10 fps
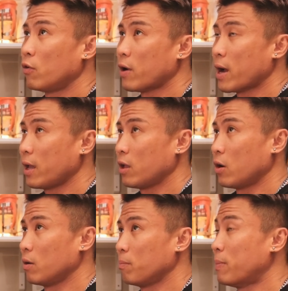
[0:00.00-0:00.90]
right
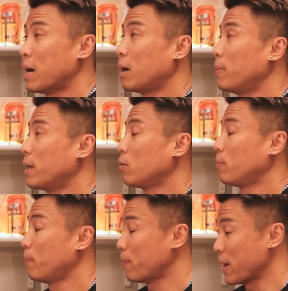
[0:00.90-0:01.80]
on
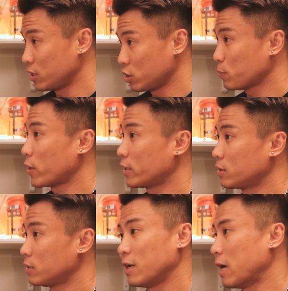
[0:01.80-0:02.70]
barbell bench
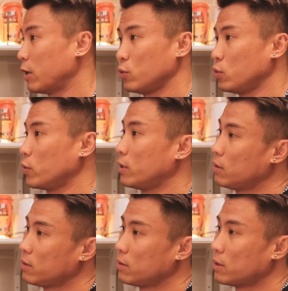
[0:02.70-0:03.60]
press, then I don't do it.
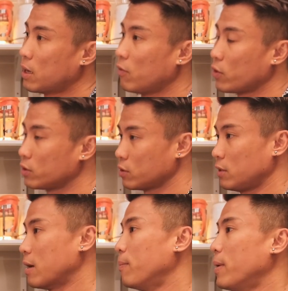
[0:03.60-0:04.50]
I'll focus on
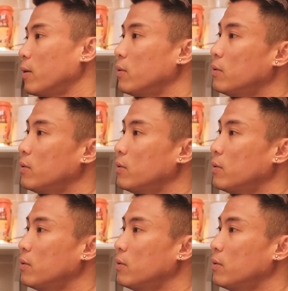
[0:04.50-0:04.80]
dumbbell.